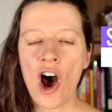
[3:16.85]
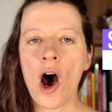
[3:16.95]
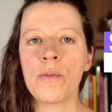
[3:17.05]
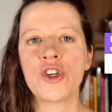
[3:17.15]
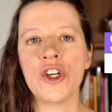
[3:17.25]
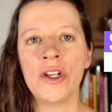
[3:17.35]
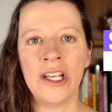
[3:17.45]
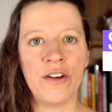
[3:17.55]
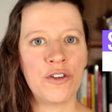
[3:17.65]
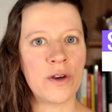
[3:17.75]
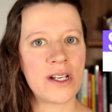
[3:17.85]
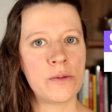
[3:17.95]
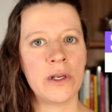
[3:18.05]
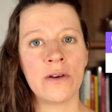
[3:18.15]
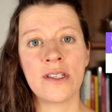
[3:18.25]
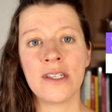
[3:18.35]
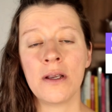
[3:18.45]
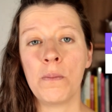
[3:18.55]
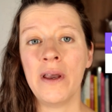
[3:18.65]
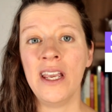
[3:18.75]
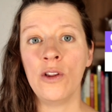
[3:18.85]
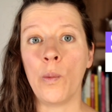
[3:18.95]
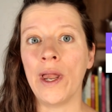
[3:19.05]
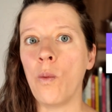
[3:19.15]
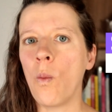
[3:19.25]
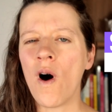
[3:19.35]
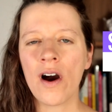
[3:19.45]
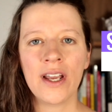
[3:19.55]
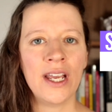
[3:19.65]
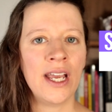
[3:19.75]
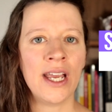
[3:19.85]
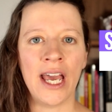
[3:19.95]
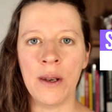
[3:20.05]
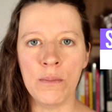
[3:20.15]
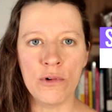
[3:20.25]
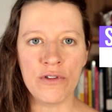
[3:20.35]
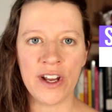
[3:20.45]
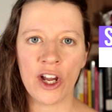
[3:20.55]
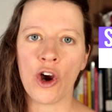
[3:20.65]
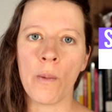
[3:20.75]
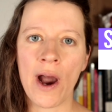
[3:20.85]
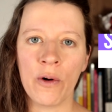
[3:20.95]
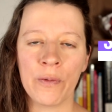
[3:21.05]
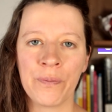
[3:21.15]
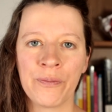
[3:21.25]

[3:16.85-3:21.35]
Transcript: option if you're experiencing pain when walking and moving around.